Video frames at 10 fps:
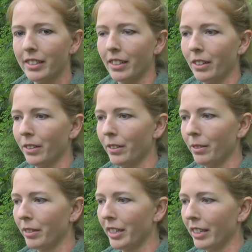
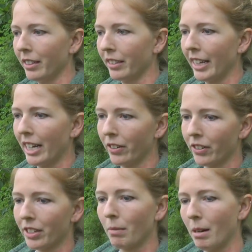so the
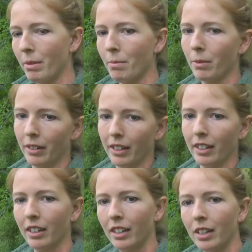landowners might be
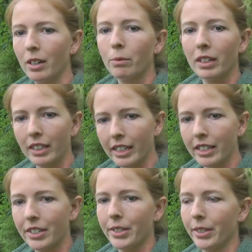more
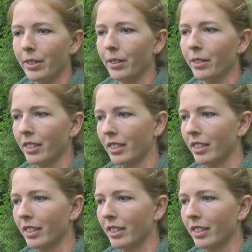willing to